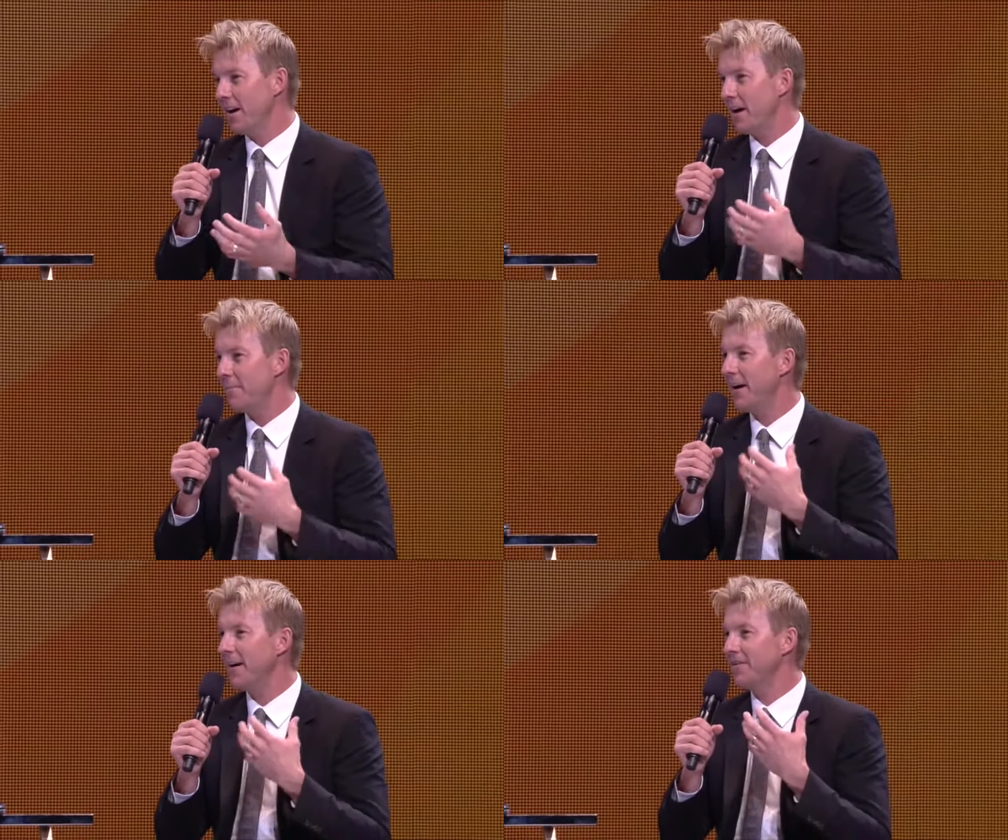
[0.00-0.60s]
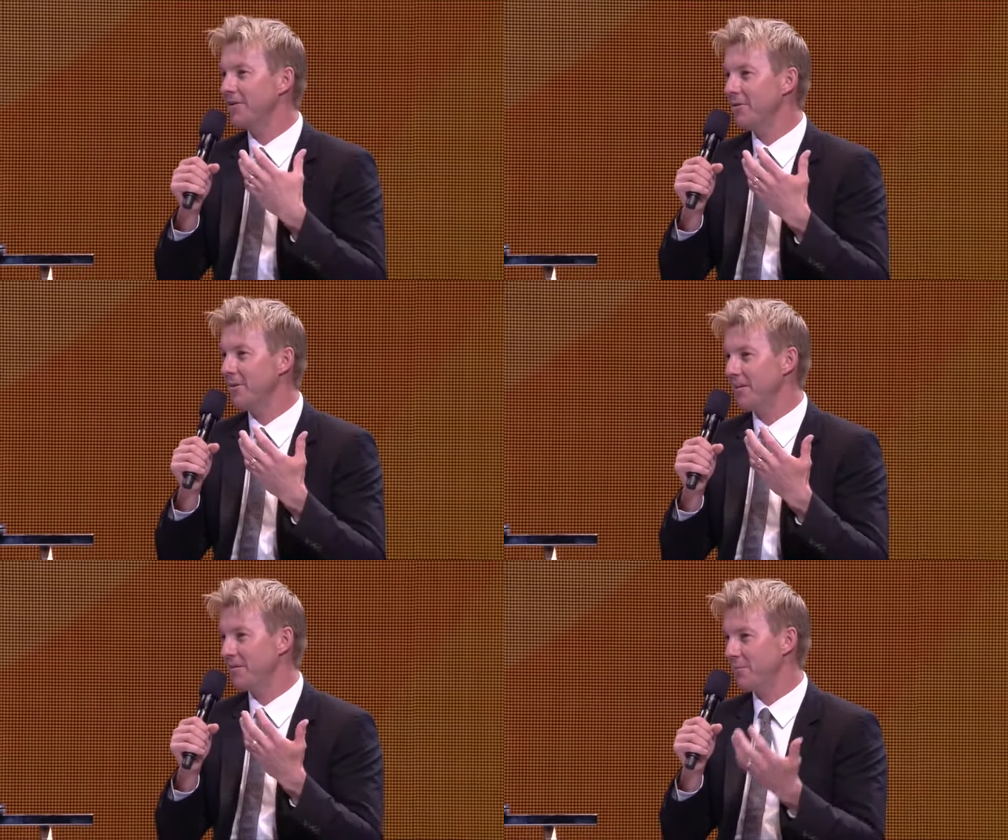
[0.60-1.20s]
about to
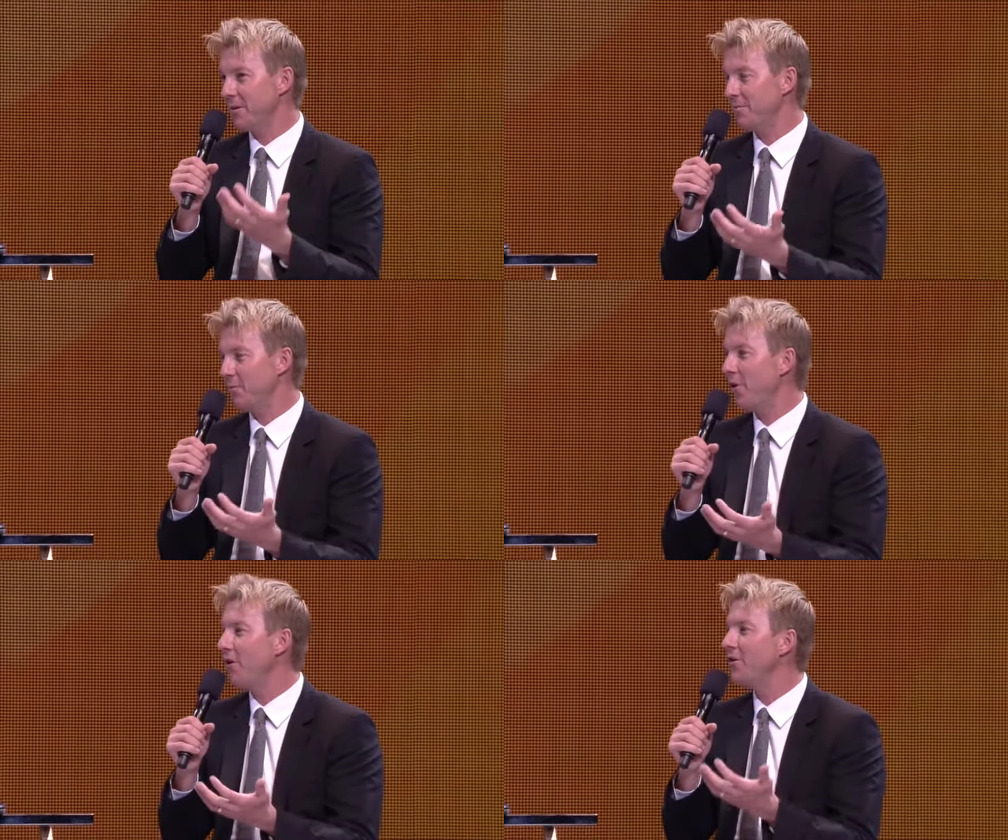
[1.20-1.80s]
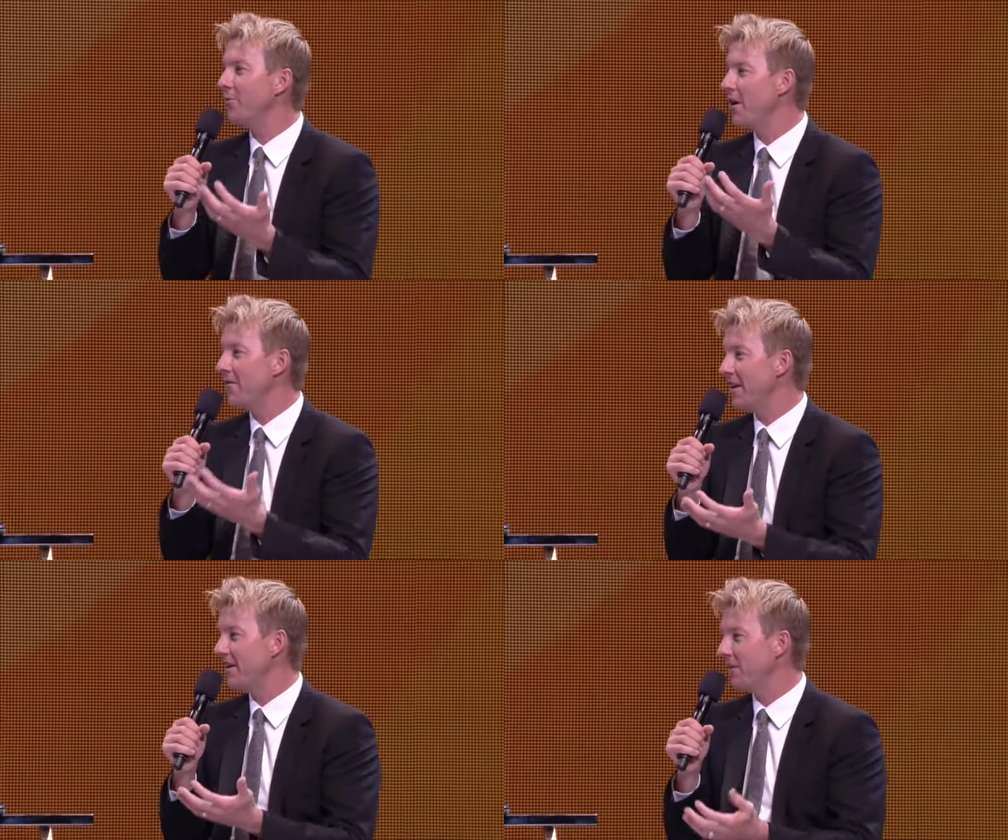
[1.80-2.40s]
express what I do over
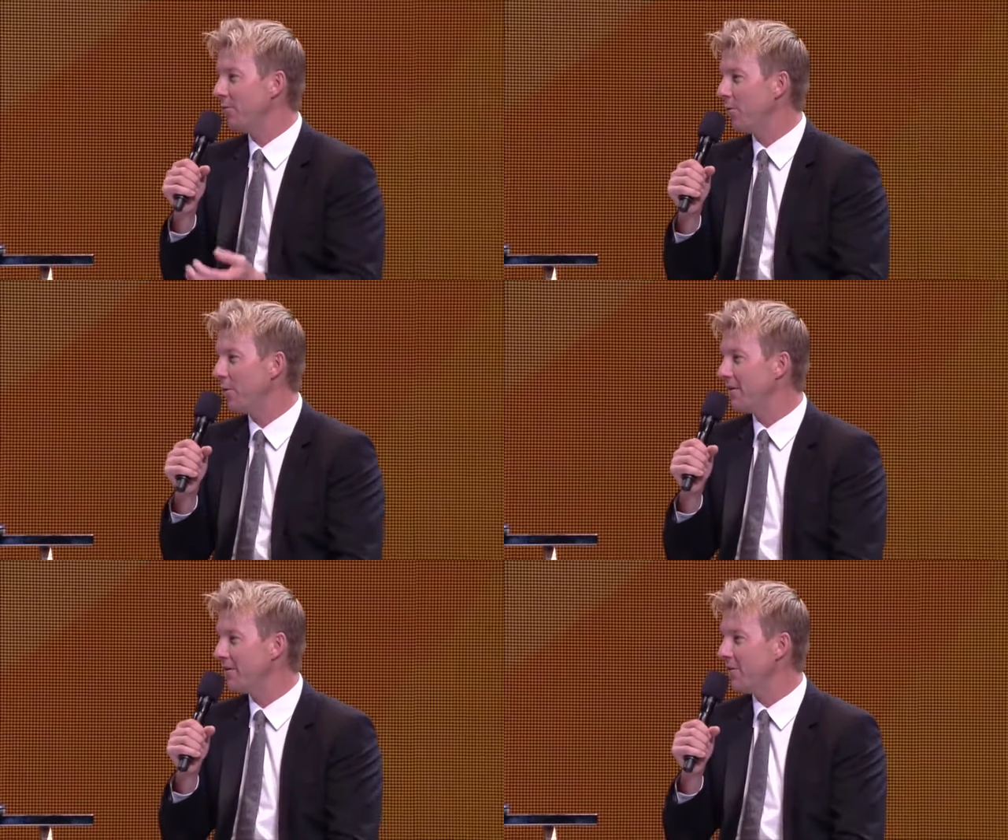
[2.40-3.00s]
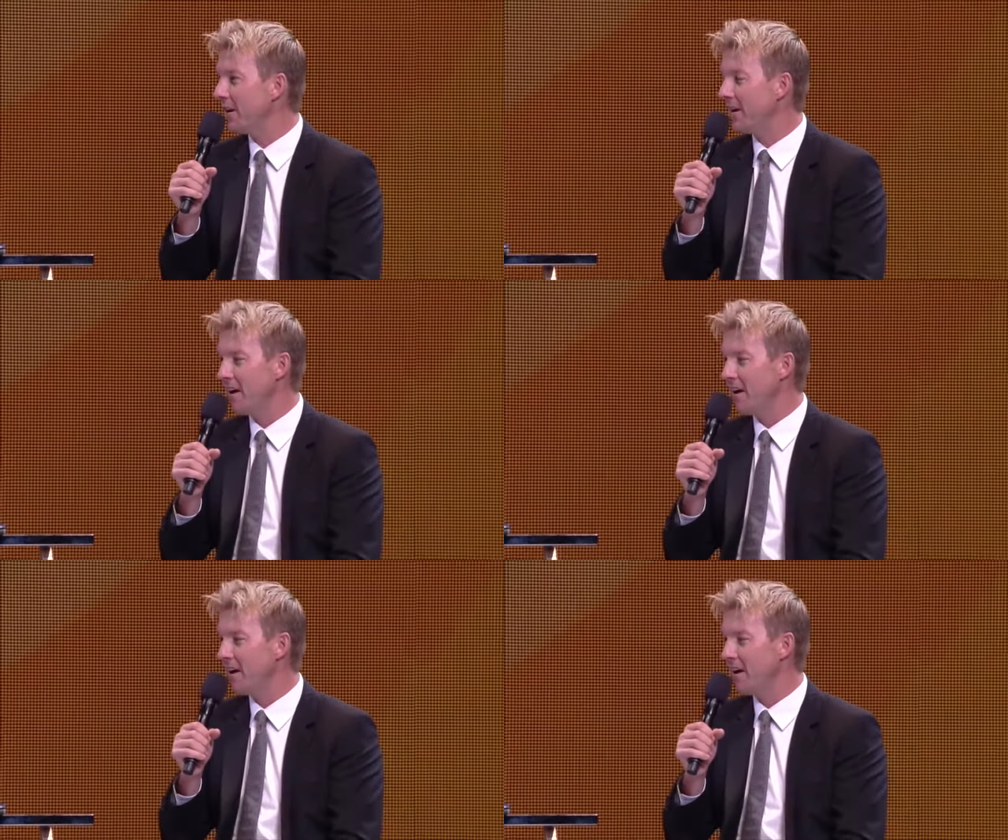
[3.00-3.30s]
in India and what we're doing,